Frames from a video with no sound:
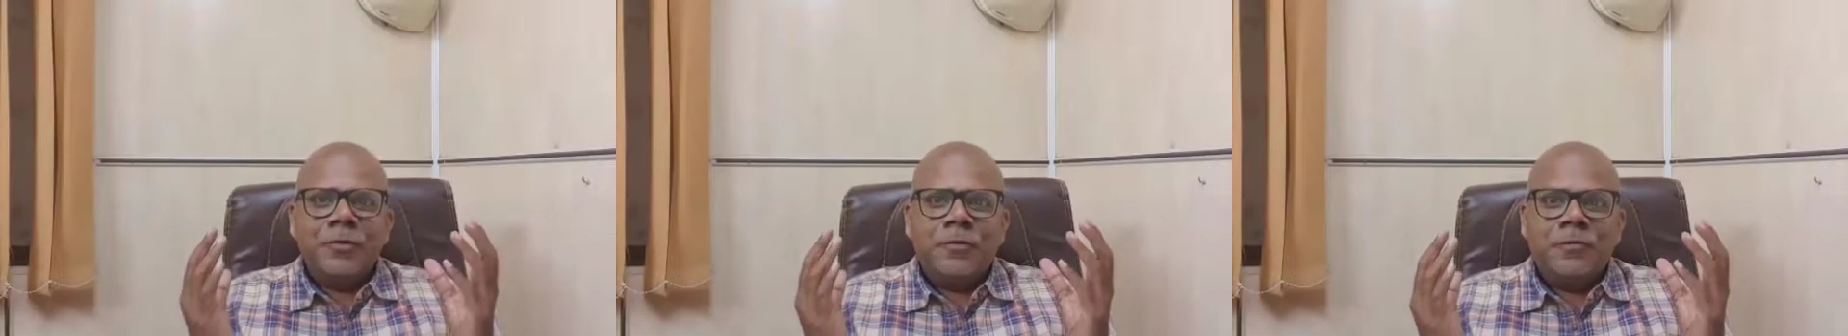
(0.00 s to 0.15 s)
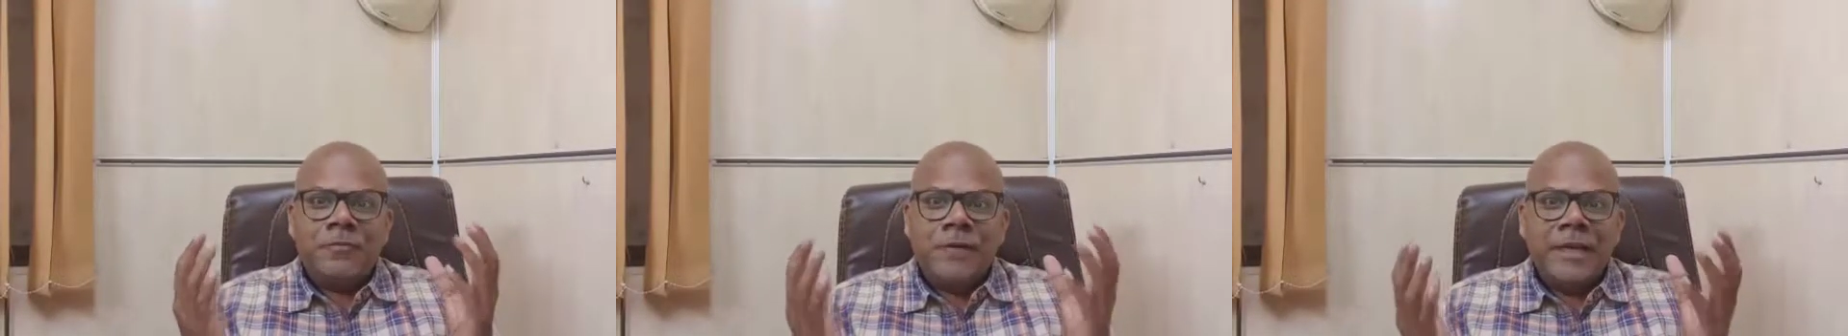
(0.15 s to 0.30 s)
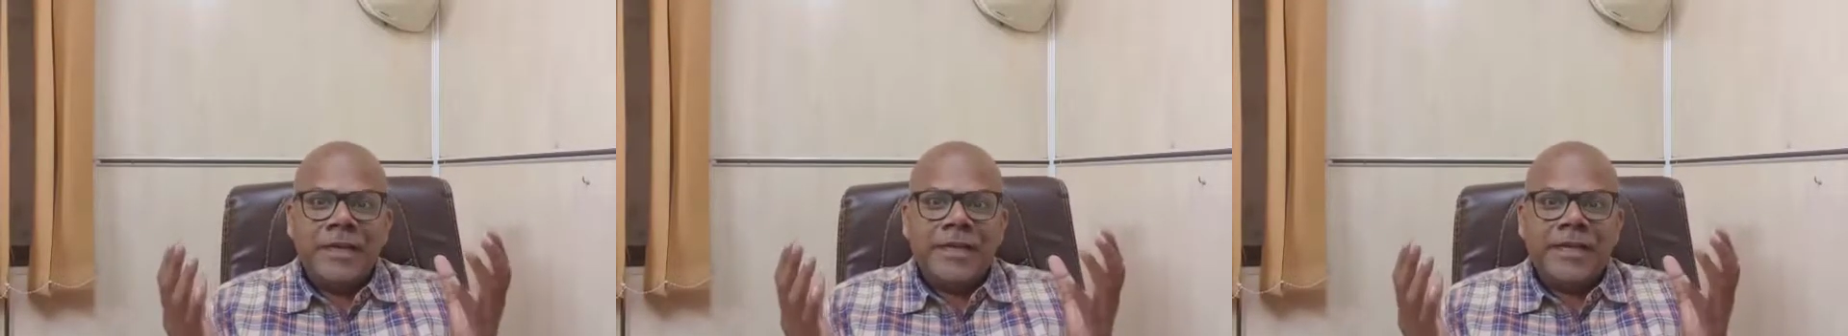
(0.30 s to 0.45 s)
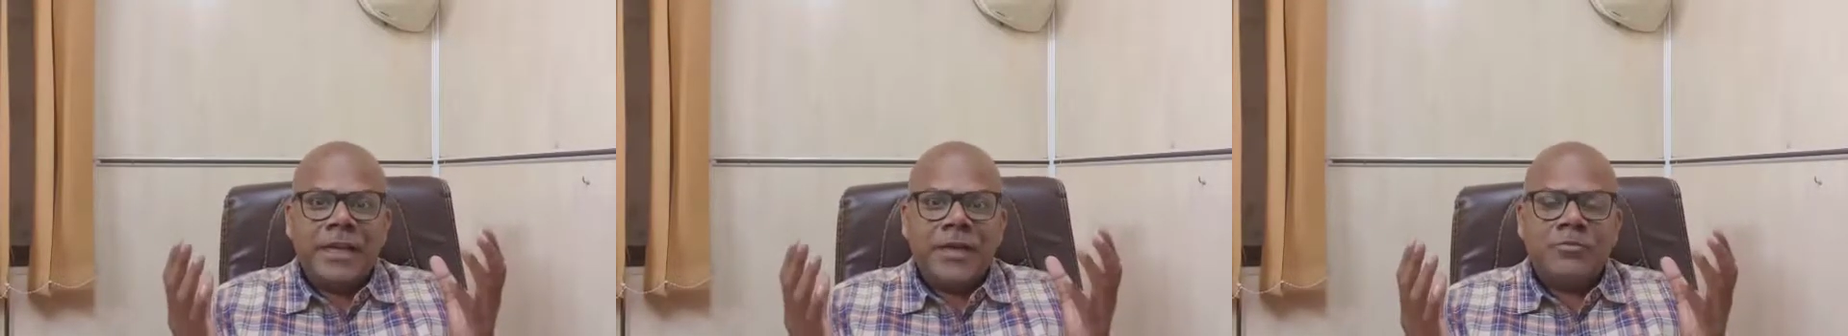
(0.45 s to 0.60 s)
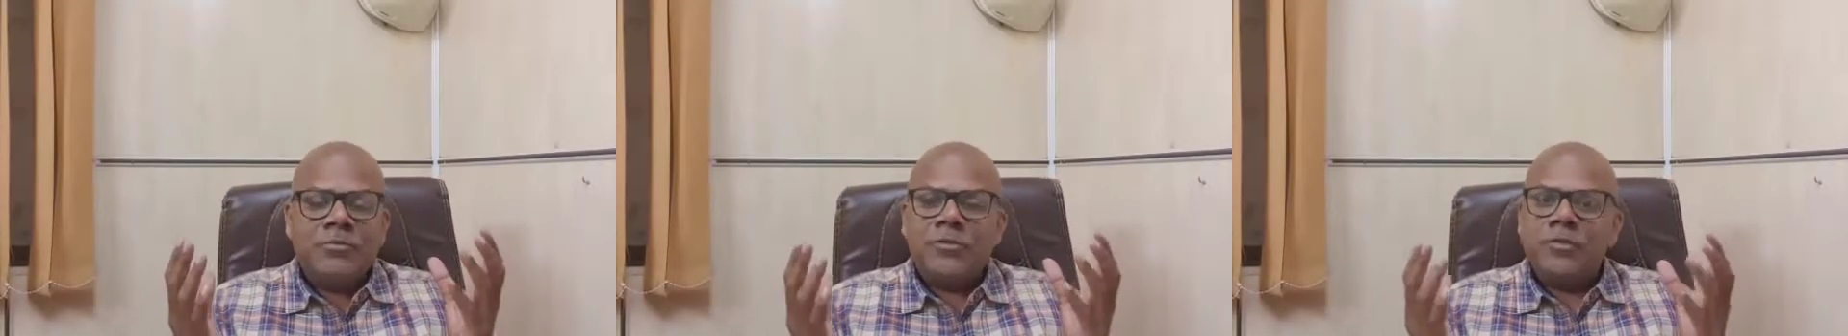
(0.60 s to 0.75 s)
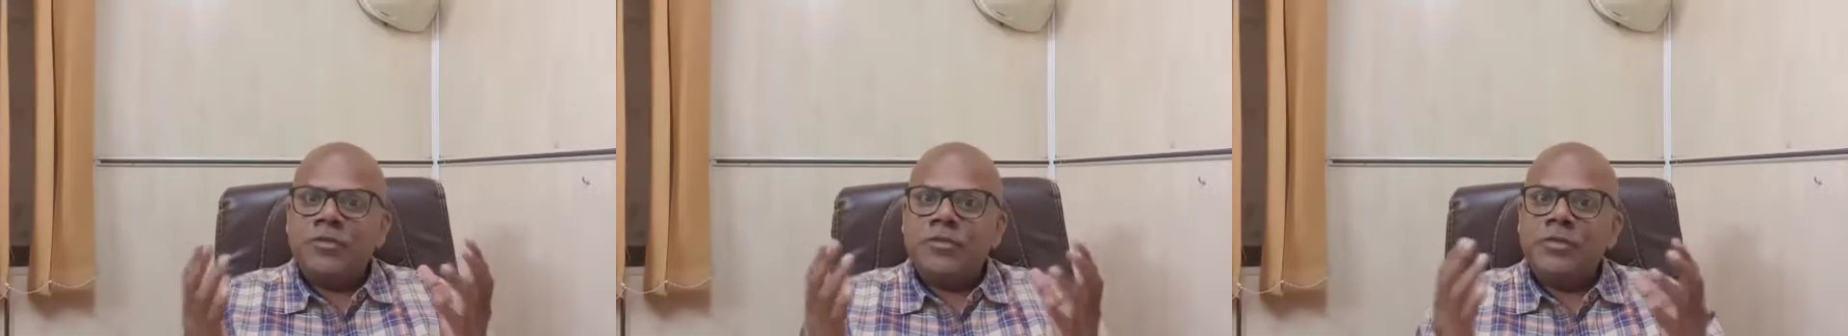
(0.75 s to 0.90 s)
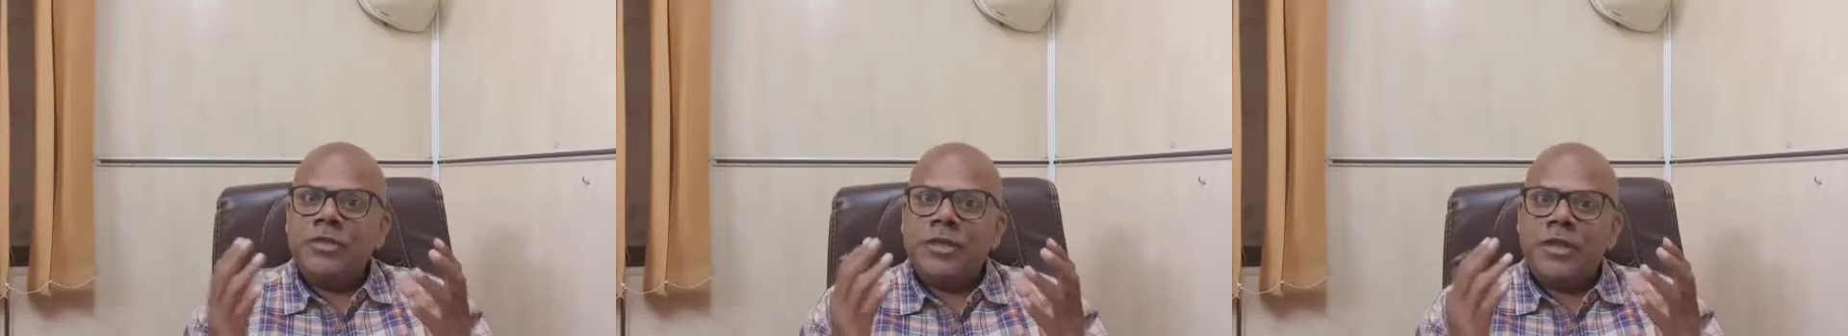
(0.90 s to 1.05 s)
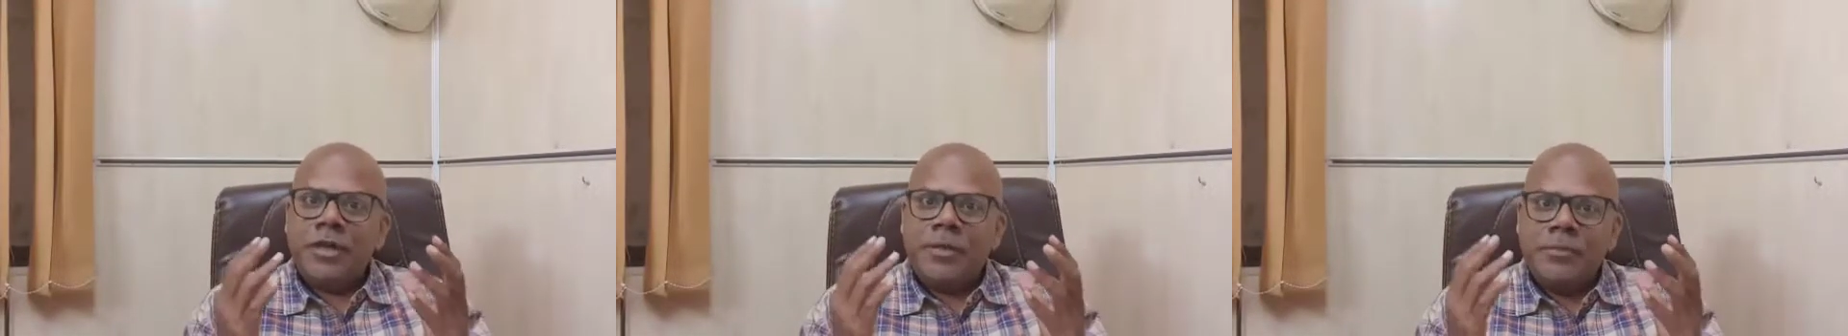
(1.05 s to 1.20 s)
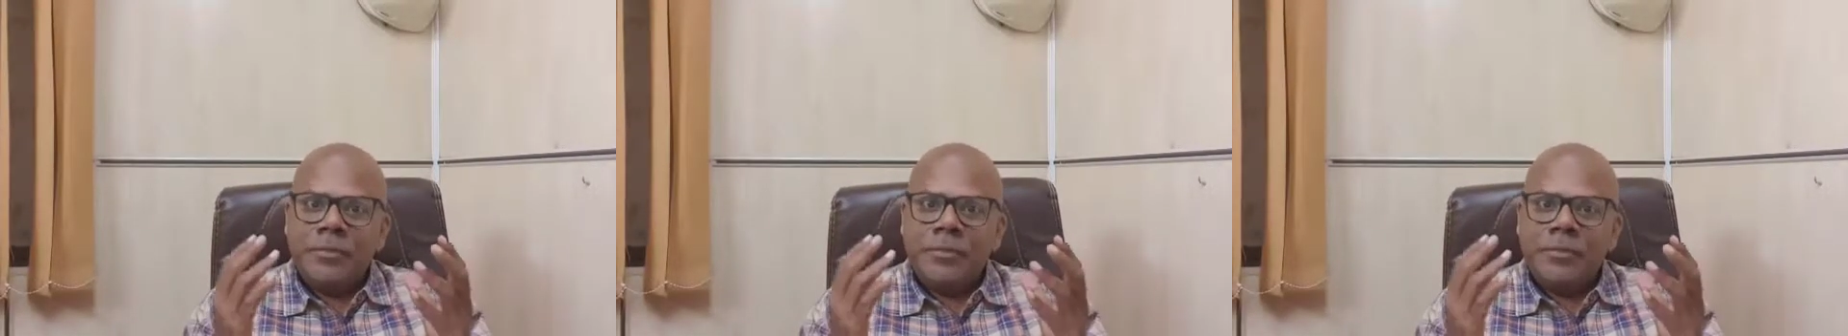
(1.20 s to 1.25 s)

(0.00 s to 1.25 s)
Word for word: welcome to the